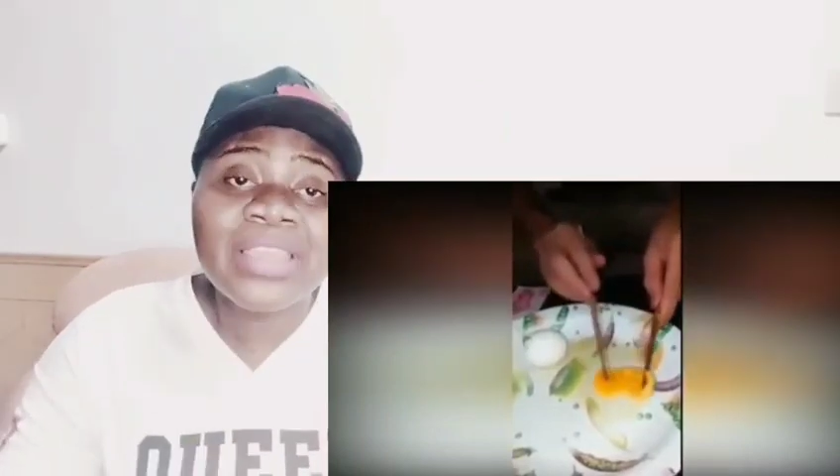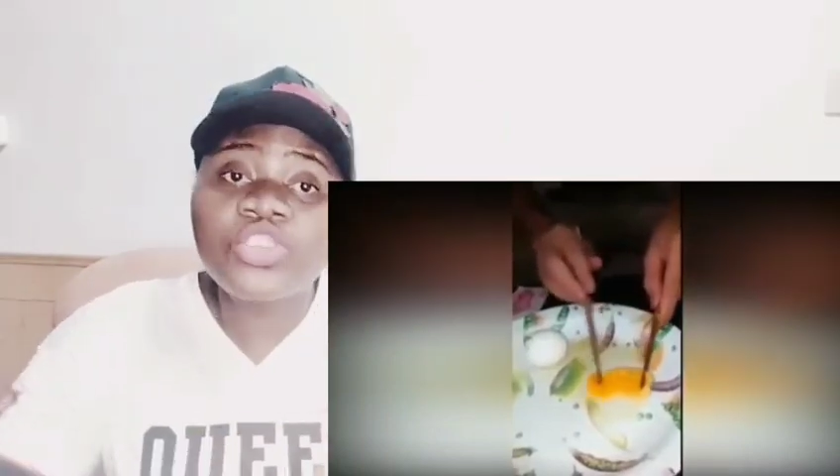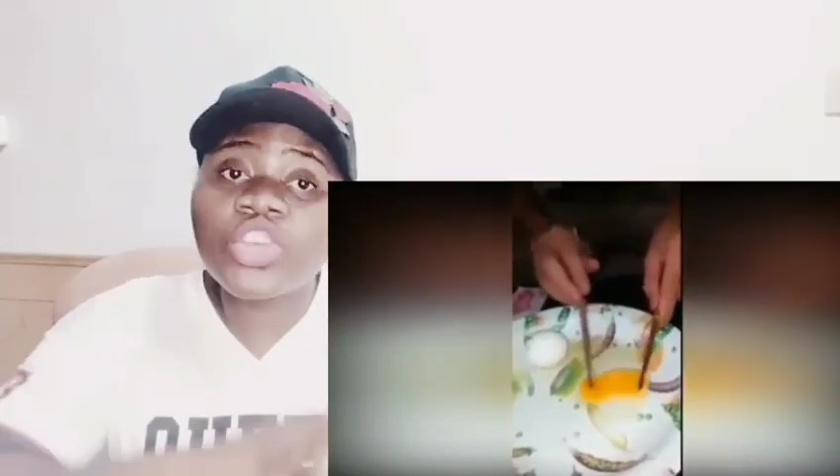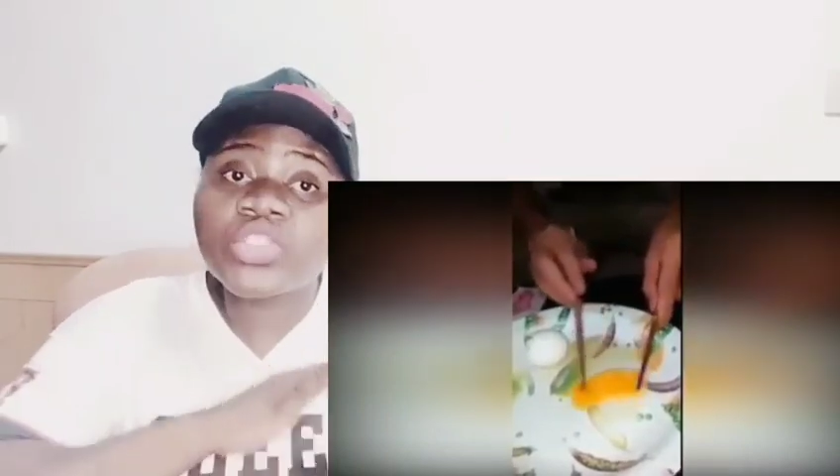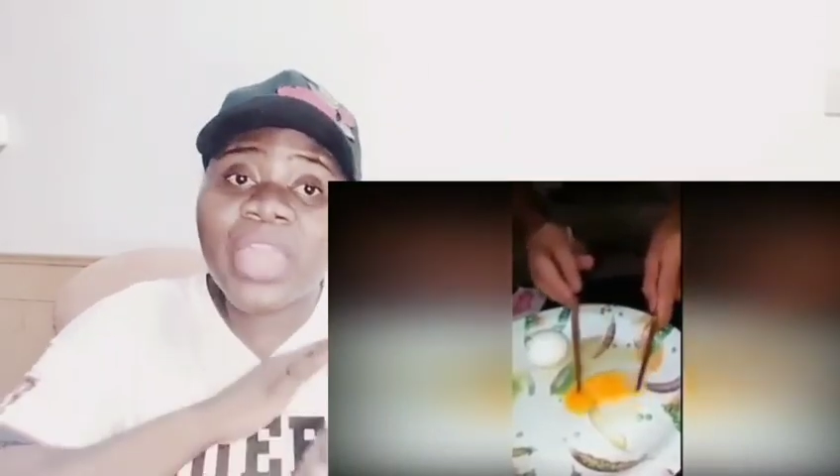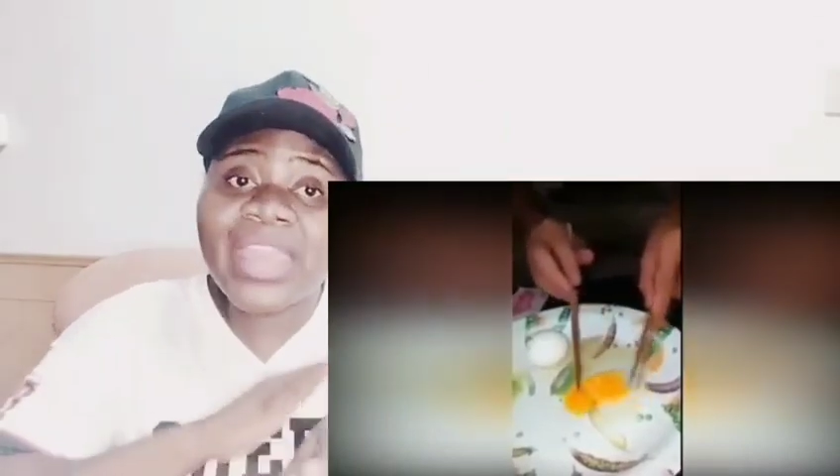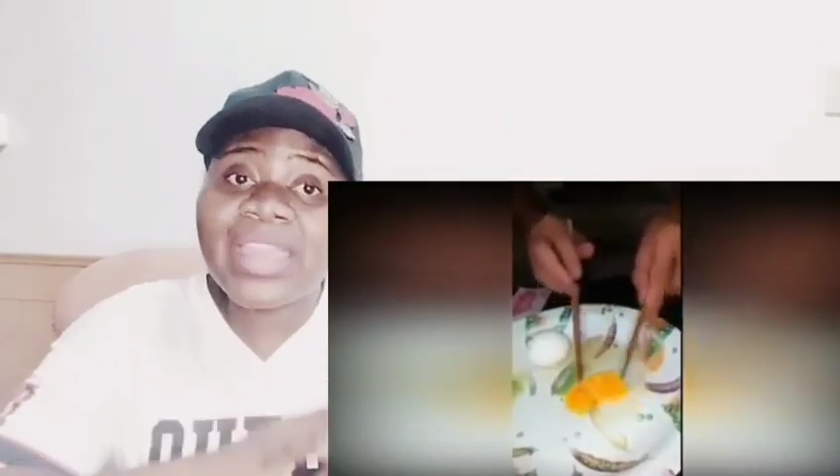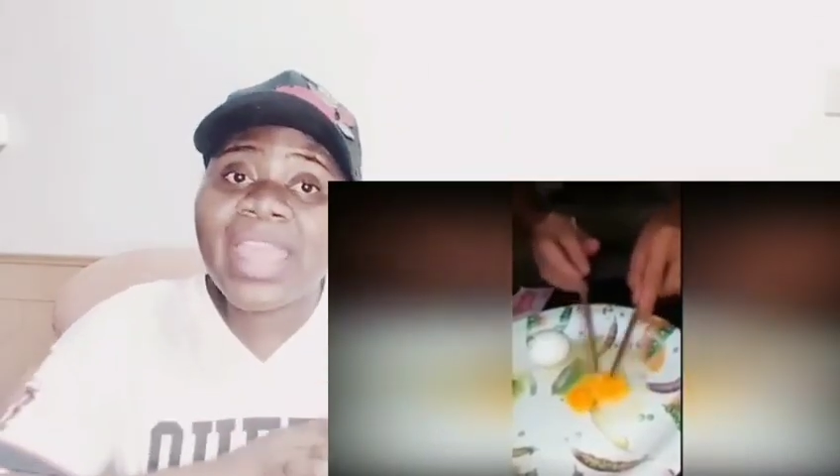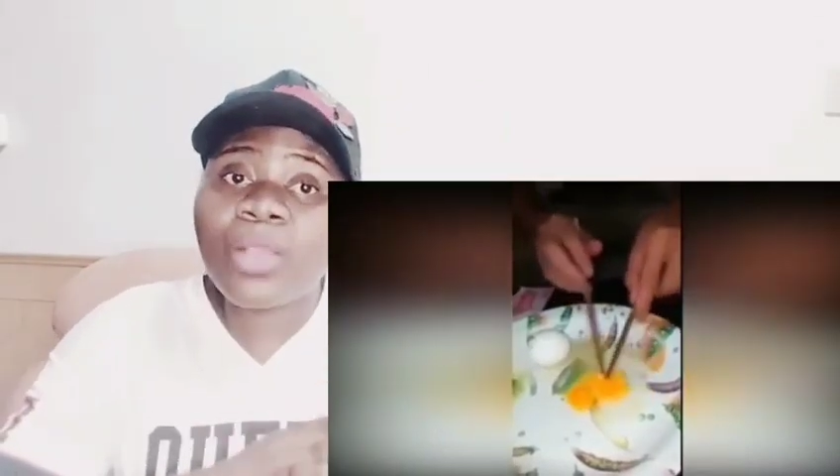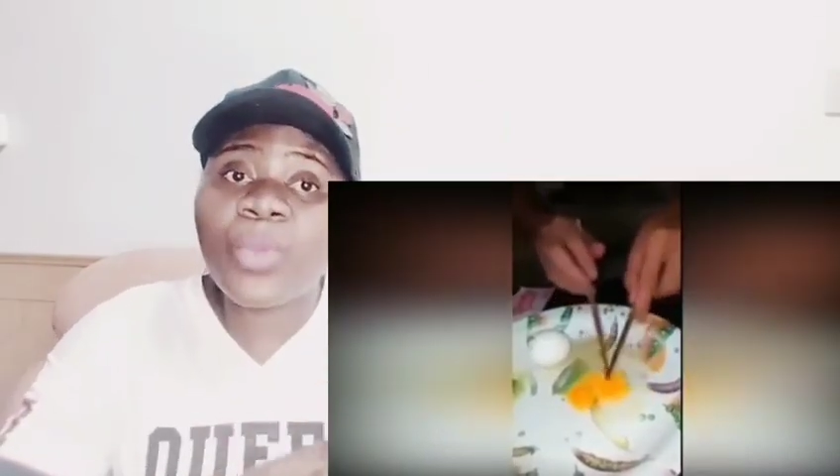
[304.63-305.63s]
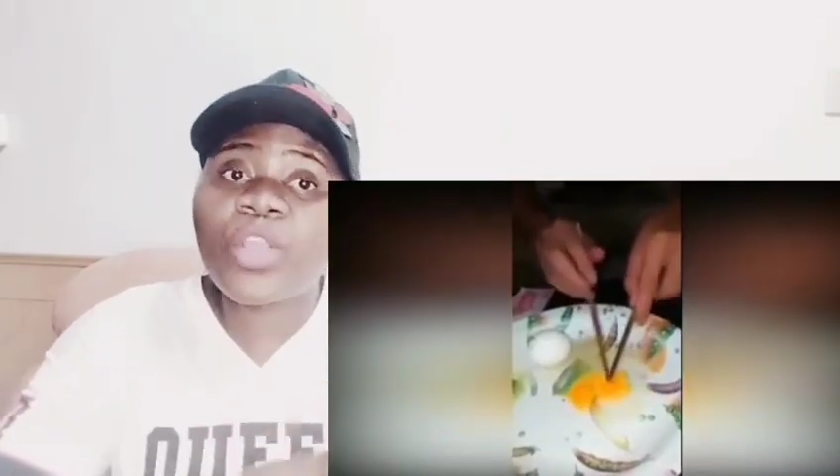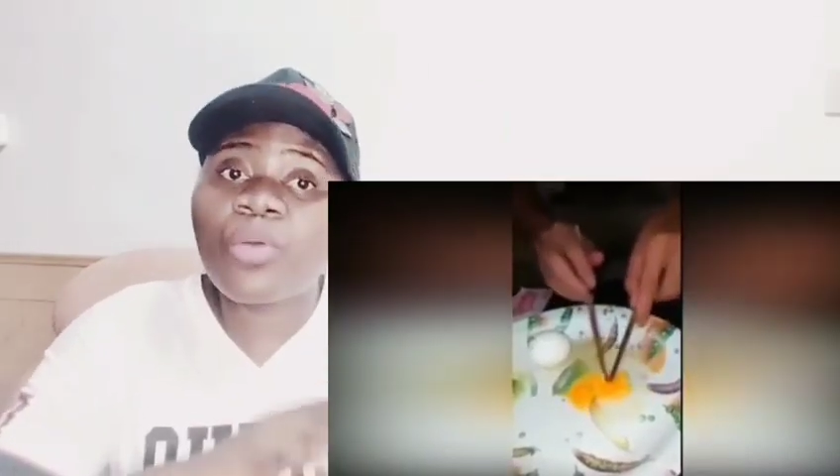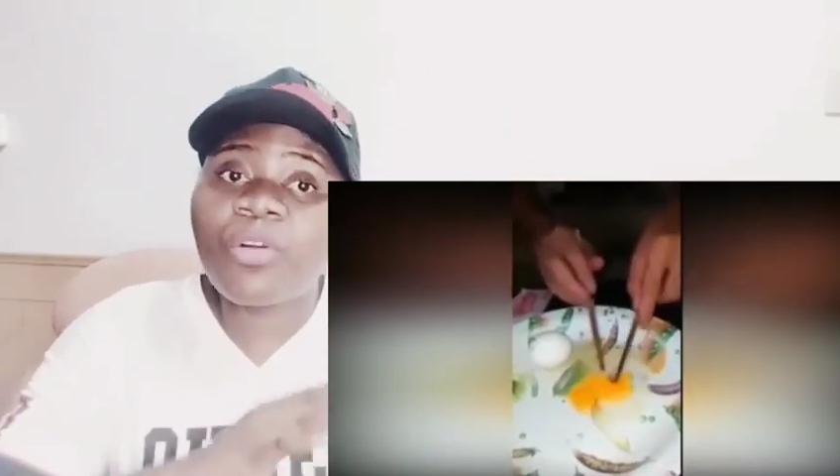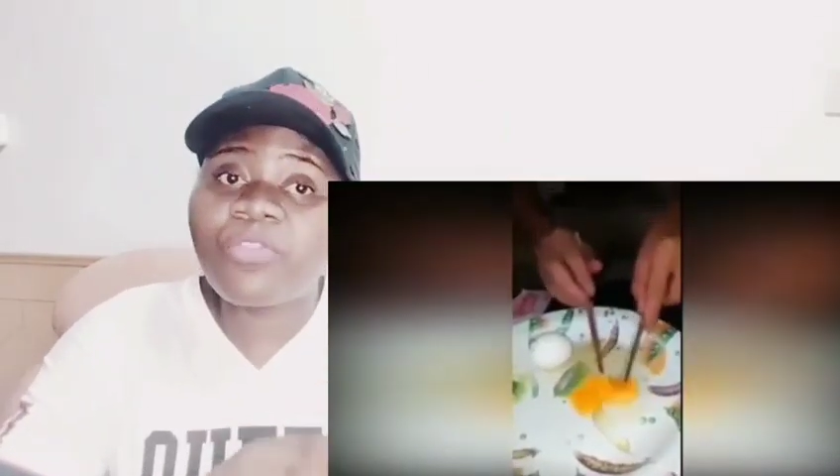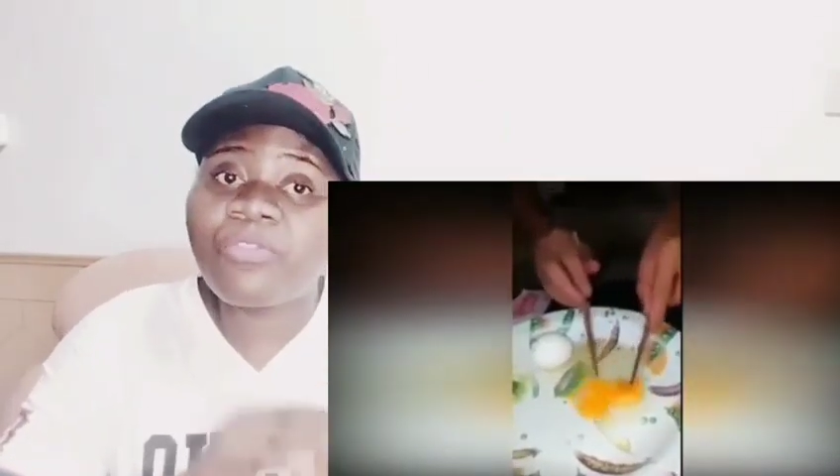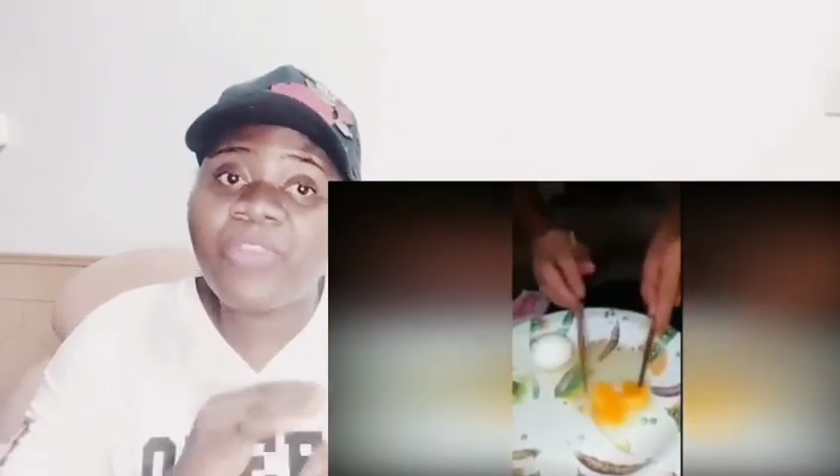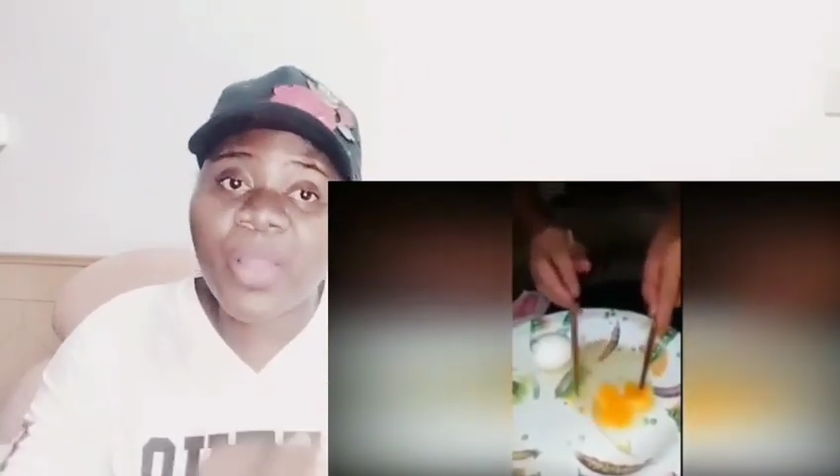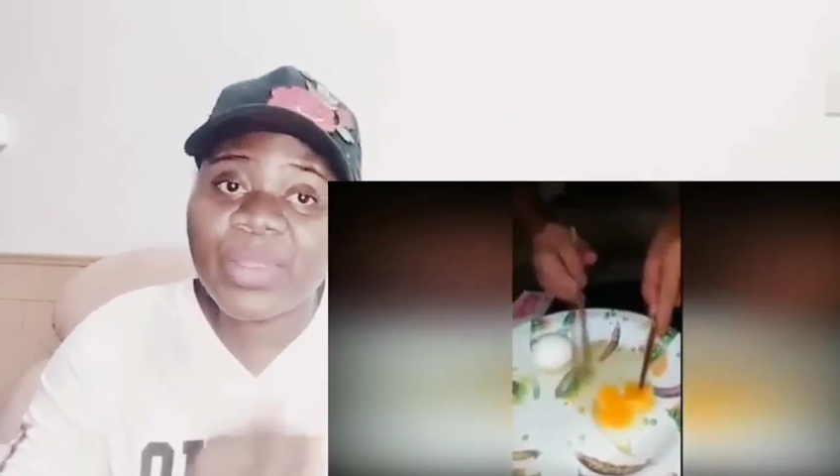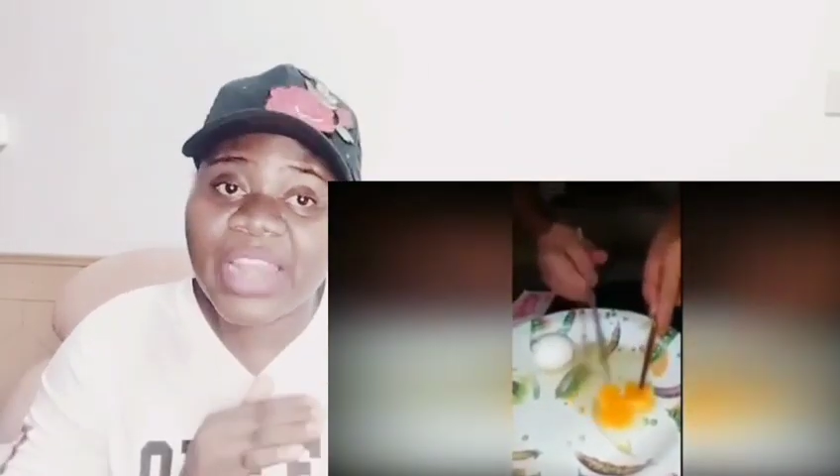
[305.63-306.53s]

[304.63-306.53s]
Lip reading: You know, so any egg will come off for fowl